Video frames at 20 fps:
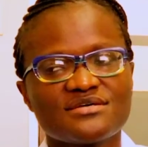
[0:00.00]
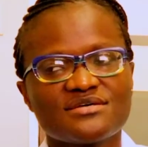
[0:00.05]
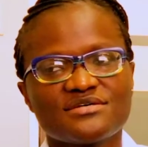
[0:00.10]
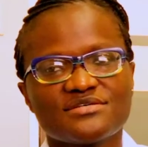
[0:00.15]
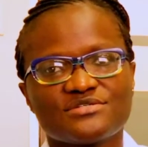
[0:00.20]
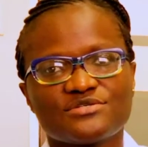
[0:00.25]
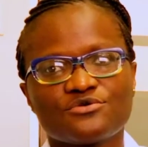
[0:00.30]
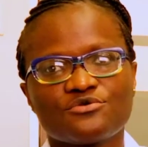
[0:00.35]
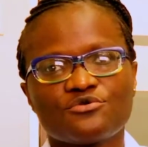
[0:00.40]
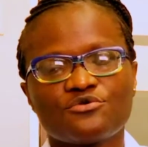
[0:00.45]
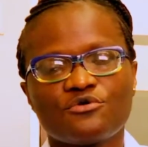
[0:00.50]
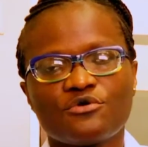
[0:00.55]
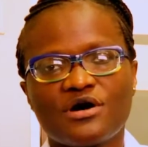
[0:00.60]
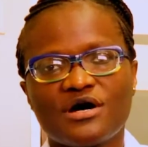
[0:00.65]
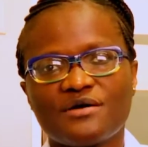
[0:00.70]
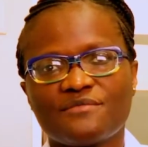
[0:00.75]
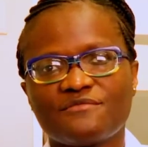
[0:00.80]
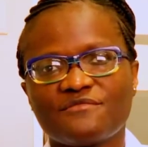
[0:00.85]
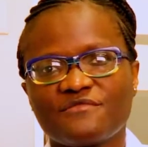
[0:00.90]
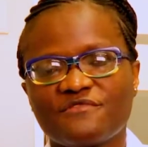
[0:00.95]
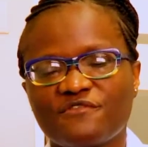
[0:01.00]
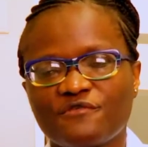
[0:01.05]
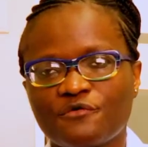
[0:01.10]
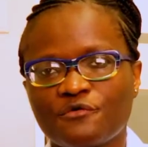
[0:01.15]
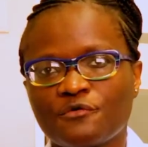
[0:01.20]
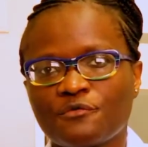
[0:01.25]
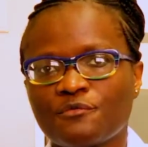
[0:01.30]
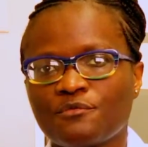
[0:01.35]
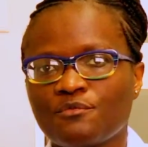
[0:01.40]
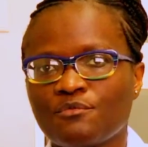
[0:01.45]
So for
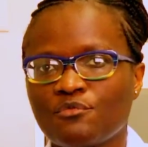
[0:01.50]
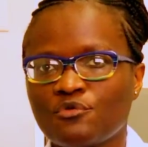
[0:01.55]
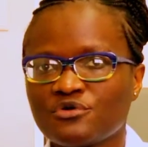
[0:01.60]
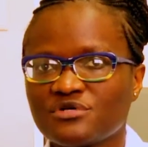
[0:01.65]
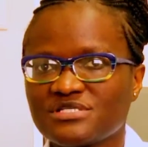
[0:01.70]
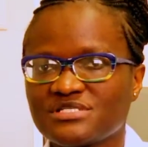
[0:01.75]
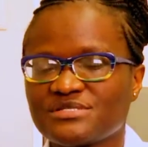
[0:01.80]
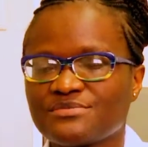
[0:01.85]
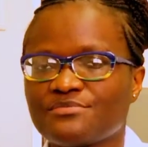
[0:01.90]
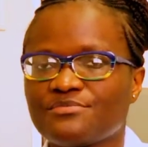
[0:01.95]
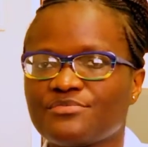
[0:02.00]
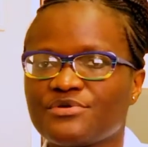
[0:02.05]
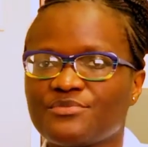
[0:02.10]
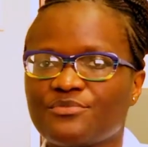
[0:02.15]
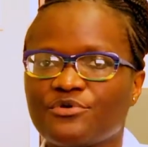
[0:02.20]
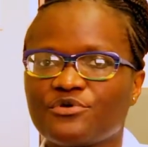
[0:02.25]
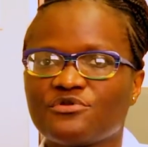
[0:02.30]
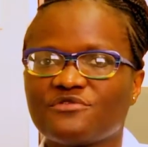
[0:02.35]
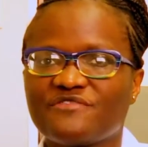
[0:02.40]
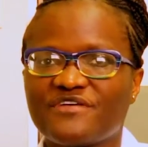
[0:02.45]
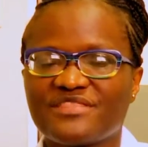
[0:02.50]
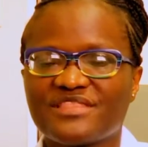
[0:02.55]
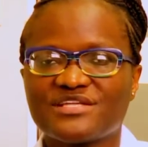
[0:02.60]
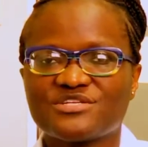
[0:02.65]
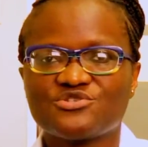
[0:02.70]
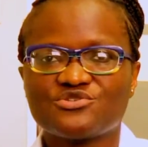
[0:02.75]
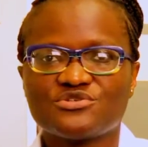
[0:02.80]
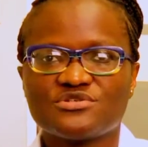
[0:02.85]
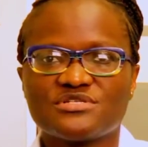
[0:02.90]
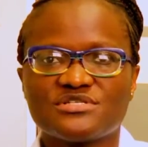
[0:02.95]
most people, you find that it
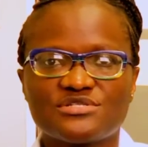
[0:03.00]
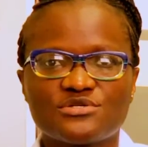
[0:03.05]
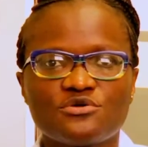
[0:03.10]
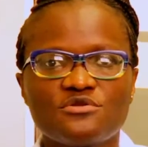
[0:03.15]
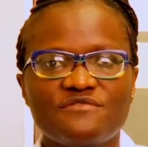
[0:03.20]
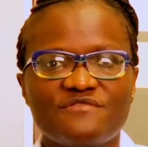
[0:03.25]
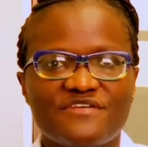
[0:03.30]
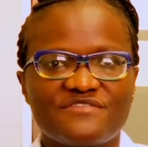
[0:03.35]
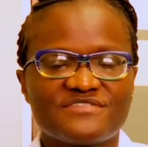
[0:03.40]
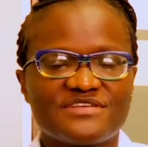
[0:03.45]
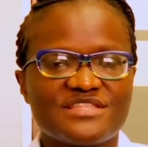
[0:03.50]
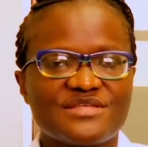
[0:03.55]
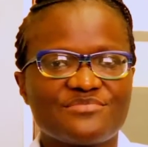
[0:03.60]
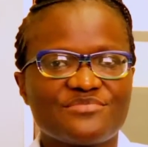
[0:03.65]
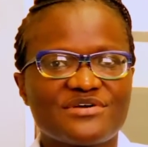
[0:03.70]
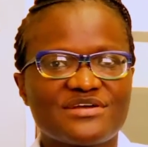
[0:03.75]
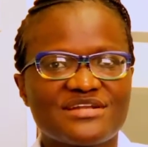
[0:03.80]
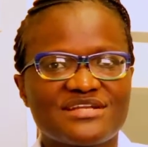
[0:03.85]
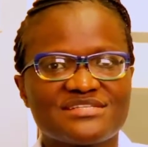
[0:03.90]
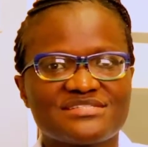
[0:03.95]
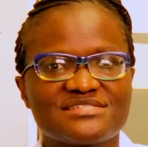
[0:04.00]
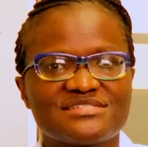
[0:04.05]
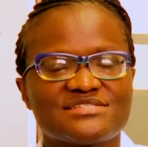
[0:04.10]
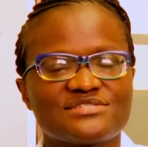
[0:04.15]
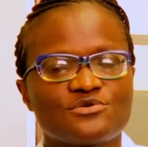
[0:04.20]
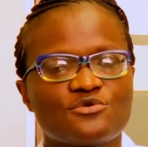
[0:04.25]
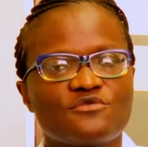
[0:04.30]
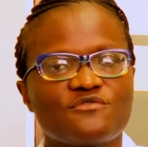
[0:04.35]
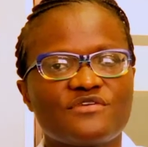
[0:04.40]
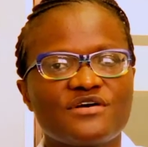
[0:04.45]
will resolve after the pregnancy is
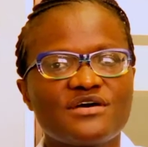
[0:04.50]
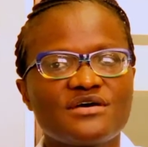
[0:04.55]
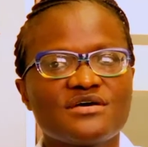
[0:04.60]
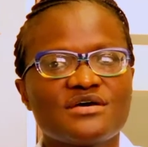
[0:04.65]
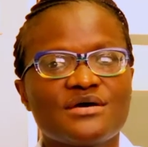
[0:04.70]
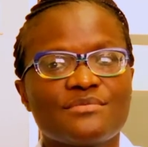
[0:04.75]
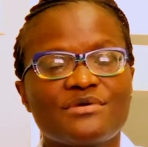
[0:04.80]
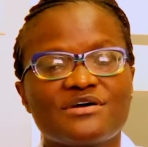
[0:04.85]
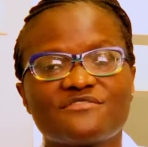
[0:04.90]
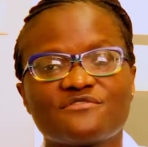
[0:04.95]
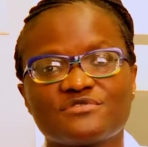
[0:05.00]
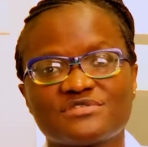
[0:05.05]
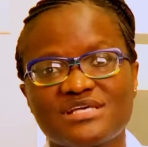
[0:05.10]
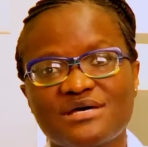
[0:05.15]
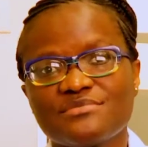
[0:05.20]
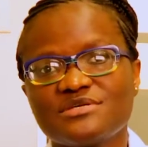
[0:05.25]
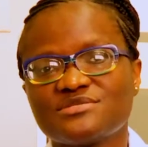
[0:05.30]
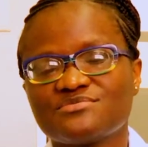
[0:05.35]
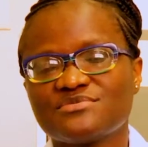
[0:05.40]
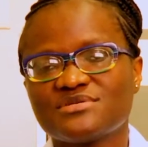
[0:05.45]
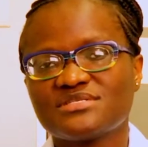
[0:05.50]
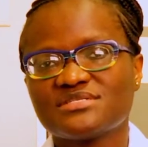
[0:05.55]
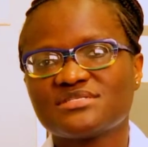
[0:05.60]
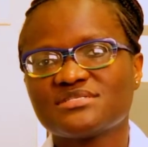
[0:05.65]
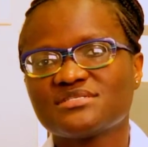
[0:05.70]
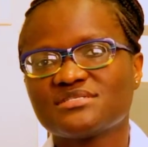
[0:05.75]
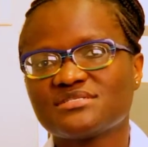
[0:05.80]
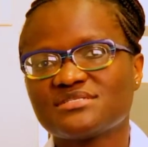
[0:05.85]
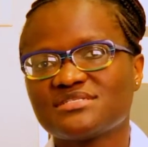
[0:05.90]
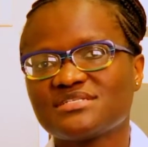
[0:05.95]
over, but for some it may
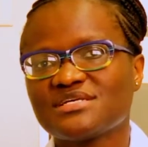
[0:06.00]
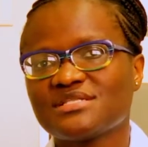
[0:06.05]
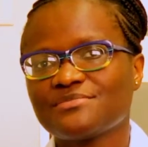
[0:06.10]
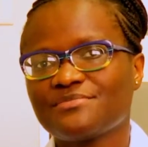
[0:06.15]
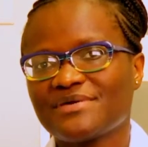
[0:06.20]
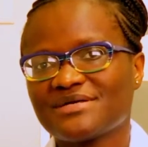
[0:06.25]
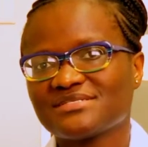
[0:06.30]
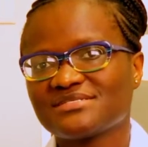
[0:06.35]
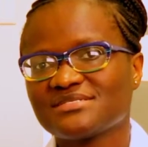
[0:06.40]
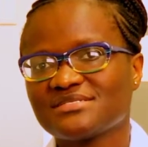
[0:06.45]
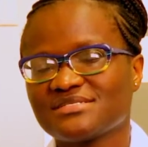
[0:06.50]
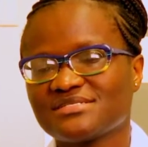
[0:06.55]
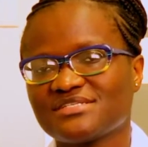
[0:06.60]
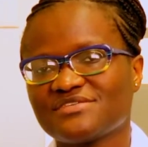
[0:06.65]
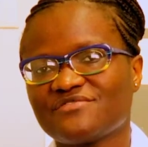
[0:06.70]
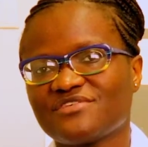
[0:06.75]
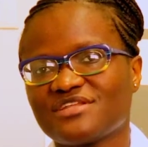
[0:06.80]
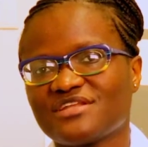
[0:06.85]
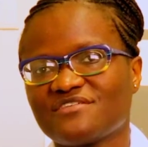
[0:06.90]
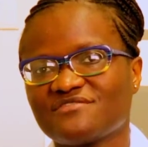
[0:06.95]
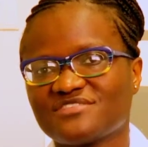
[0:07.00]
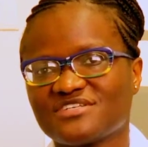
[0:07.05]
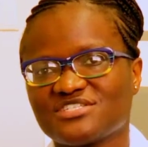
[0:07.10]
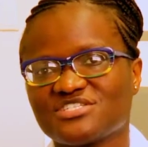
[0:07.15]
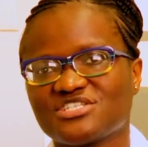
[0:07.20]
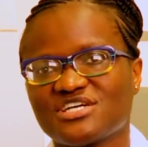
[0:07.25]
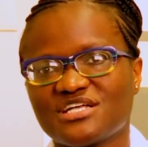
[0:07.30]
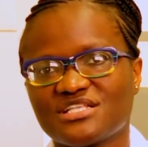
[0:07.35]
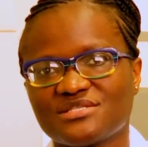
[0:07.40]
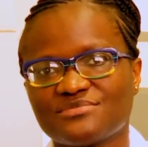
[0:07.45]
still persist even after
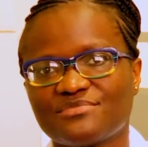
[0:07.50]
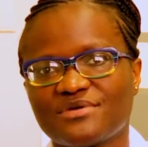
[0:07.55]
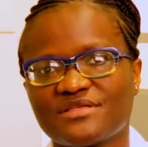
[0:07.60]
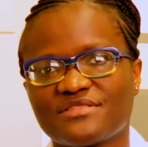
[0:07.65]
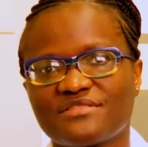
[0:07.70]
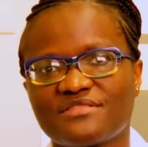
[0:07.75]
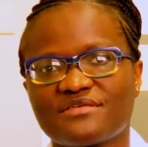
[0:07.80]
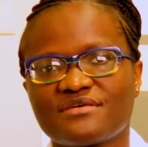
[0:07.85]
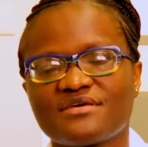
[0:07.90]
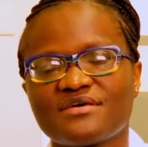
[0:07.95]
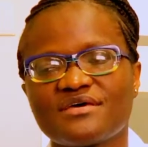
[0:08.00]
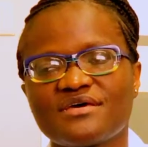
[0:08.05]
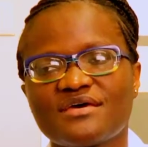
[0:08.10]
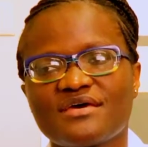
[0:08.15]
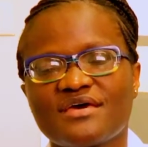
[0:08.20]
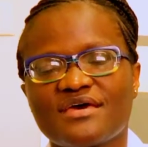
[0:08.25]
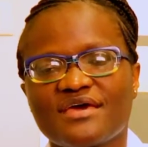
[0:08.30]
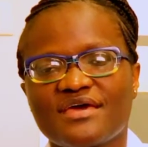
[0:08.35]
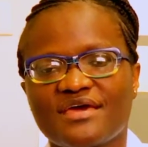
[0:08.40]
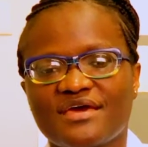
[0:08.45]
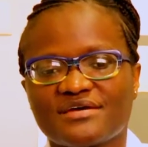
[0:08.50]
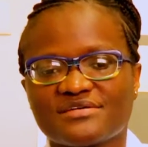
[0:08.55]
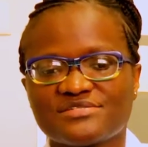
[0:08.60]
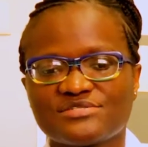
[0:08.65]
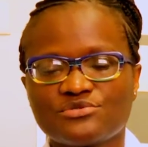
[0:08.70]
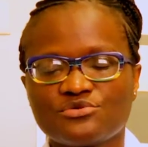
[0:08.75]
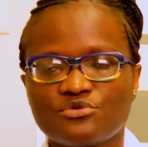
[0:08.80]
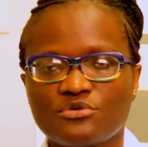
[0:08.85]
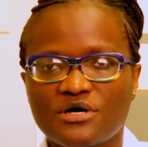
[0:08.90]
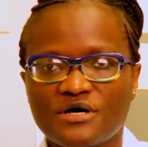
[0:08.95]
childbirth. Yeah,
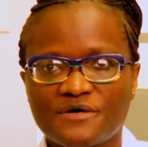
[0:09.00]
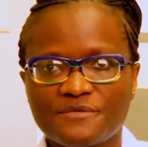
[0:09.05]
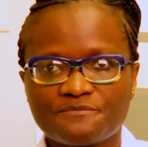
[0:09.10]
so